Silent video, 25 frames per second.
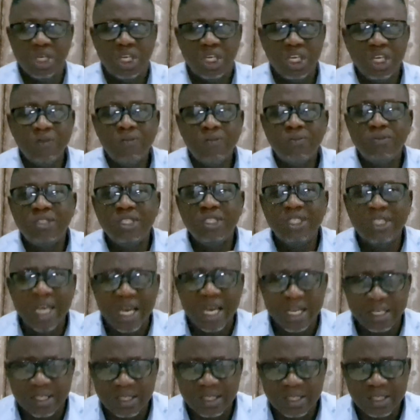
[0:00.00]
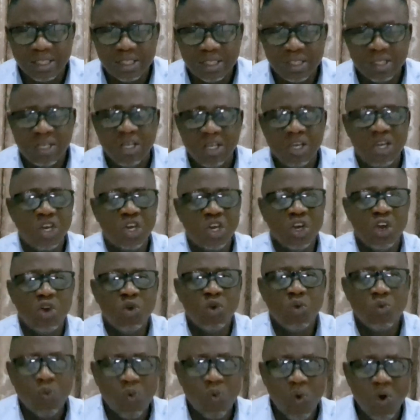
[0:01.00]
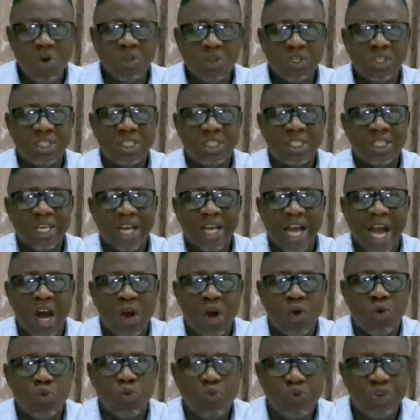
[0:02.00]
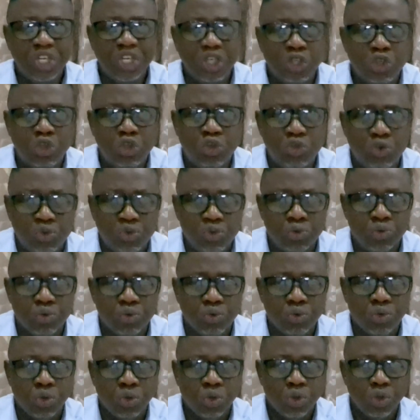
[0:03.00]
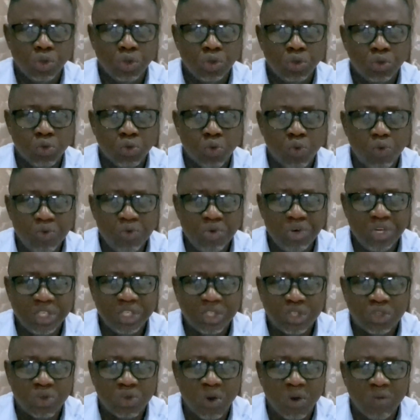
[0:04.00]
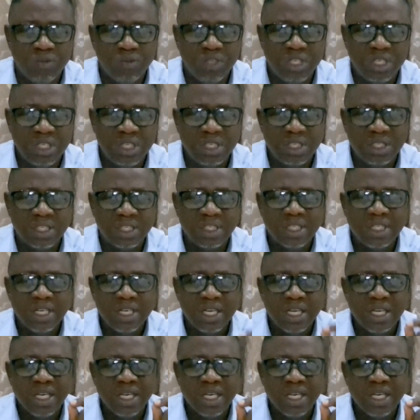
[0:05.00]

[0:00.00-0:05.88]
If yes, what can we do to resolve this